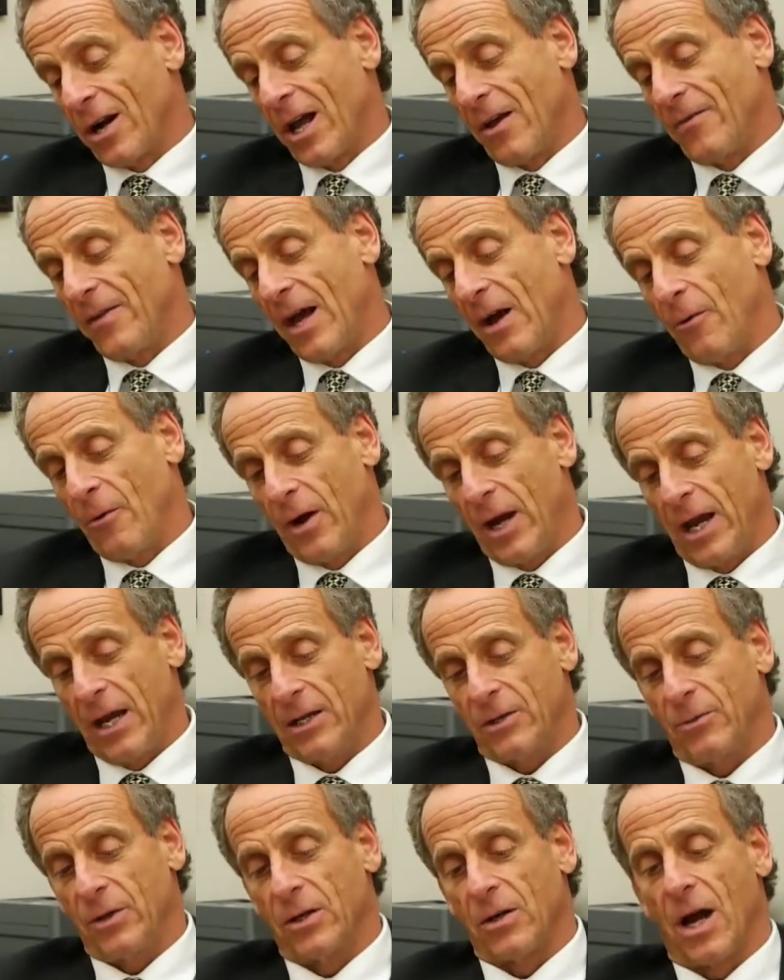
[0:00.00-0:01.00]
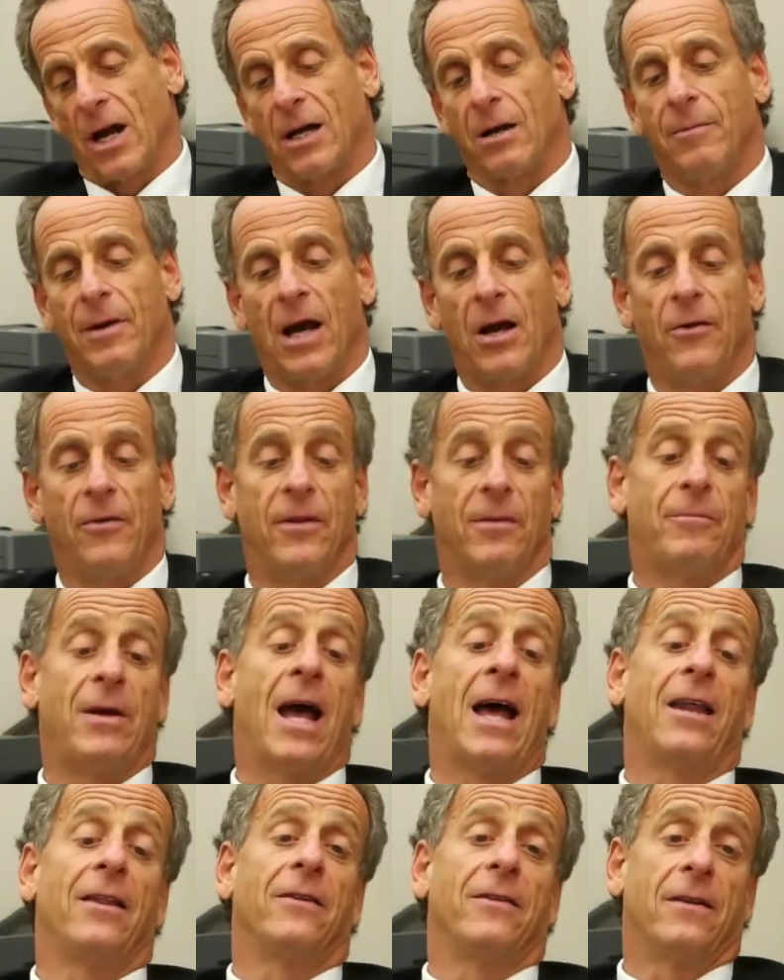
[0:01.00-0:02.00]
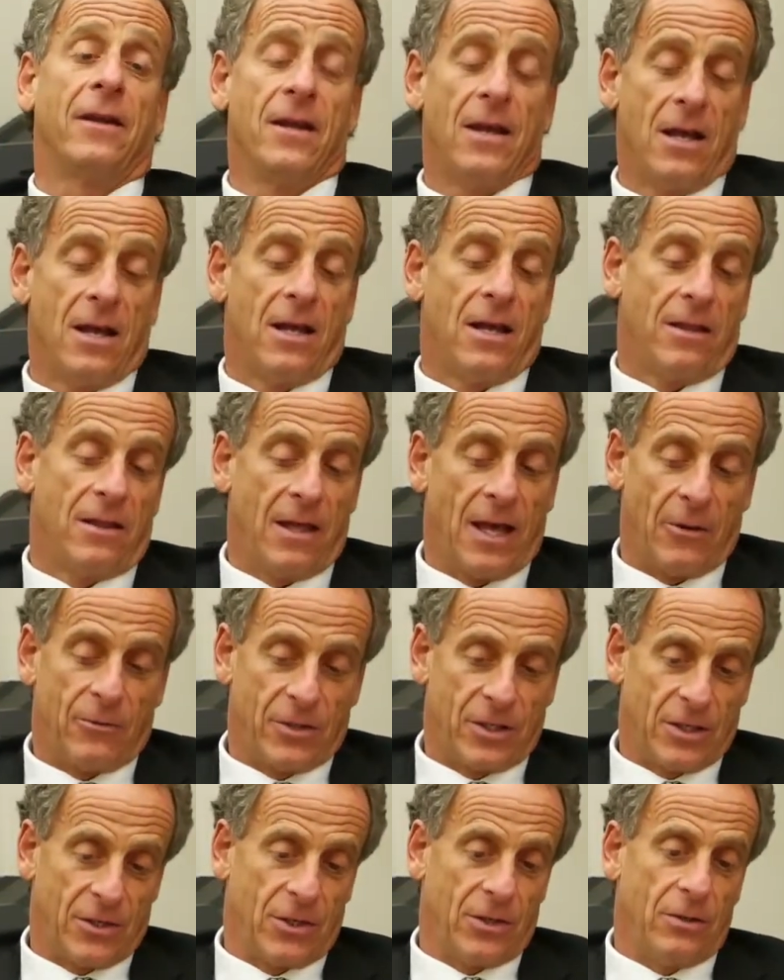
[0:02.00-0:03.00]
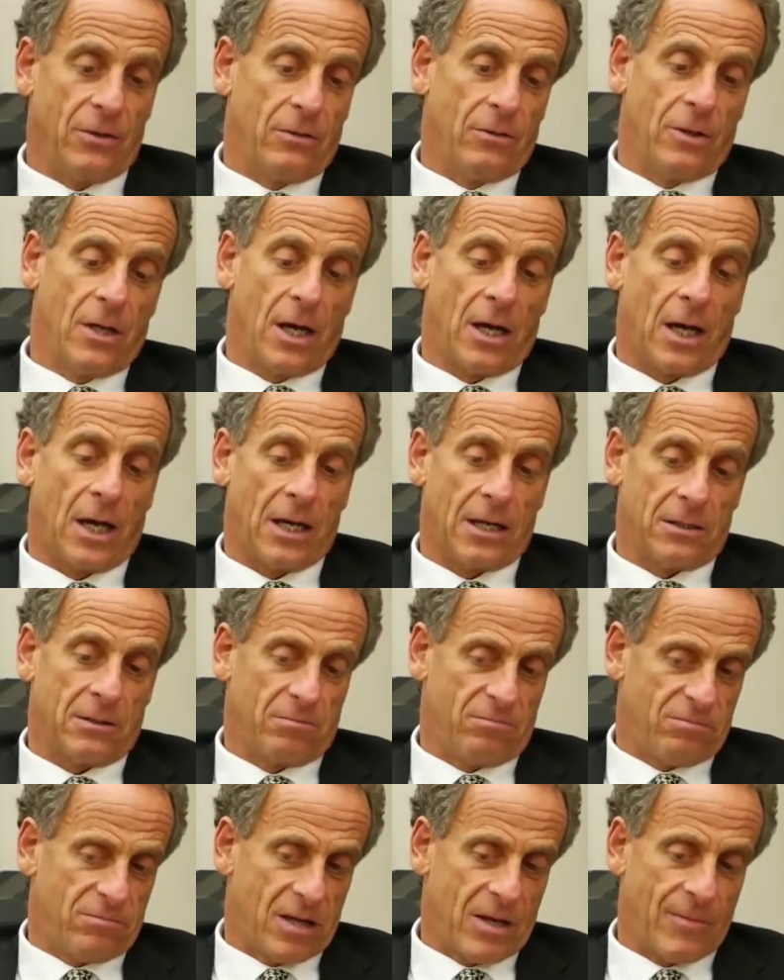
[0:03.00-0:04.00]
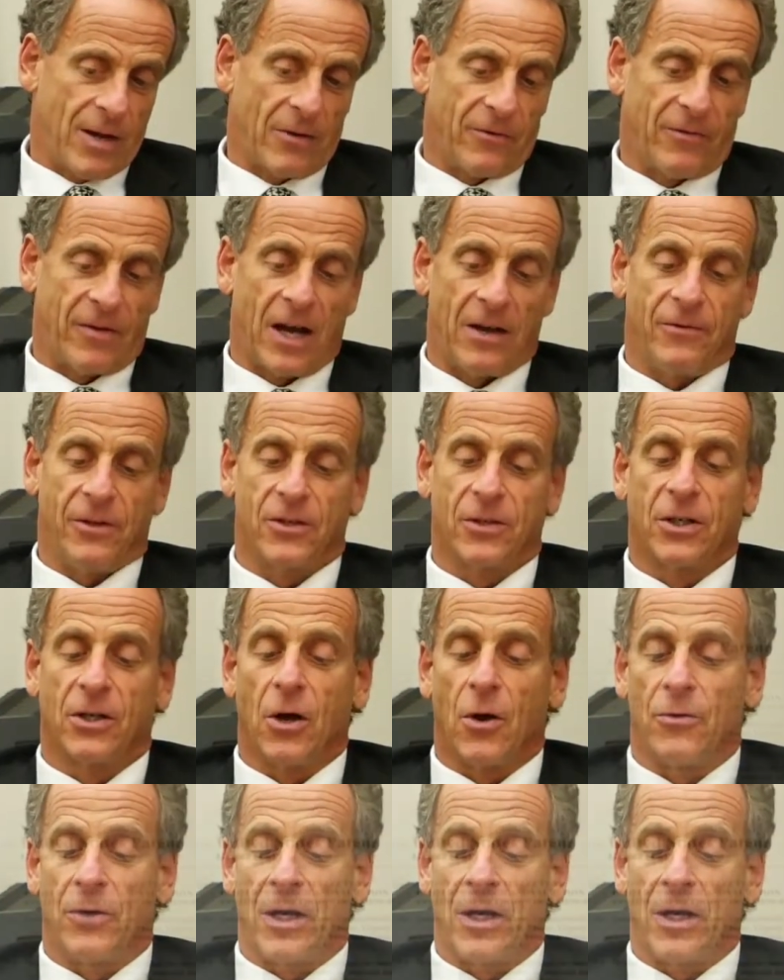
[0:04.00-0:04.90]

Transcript: out that way as we talk about the patent that was issued about 5 years ago